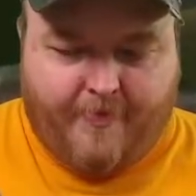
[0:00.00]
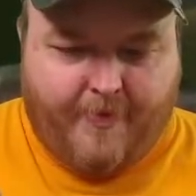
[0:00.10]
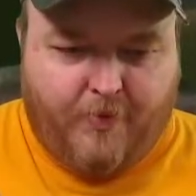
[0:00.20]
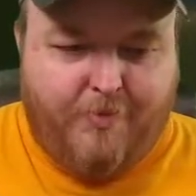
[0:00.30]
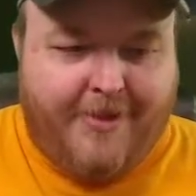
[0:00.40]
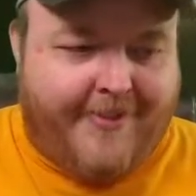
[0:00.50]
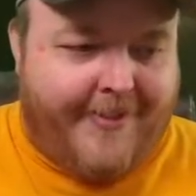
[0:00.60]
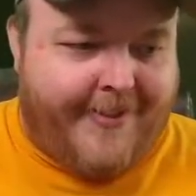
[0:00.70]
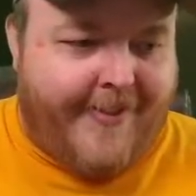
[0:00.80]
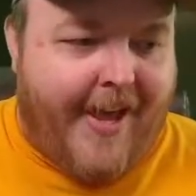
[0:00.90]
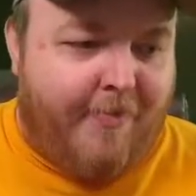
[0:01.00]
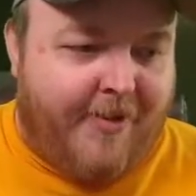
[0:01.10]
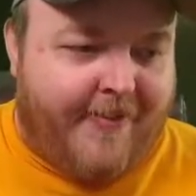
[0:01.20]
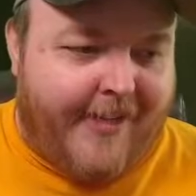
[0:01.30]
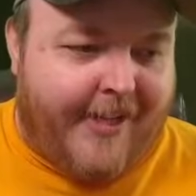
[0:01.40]
We missed the stem,
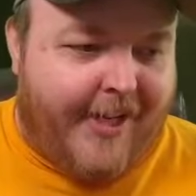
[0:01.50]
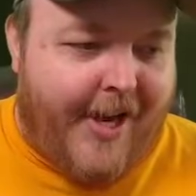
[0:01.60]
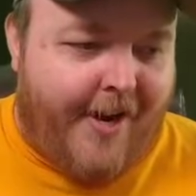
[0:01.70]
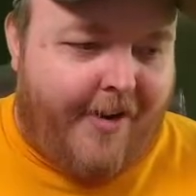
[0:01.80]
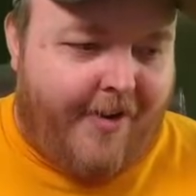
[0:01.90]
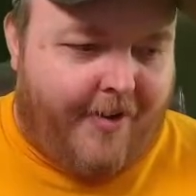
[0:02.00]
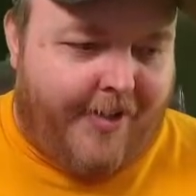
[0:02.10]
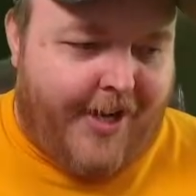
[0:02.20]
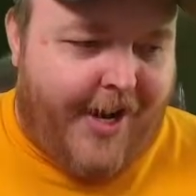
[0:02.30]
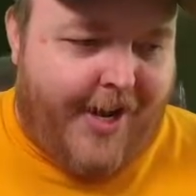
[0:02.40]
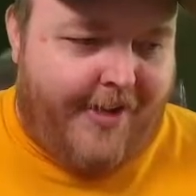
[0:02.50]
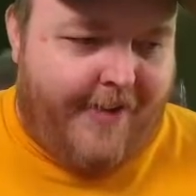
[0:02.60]
it's leaking air. Oh god.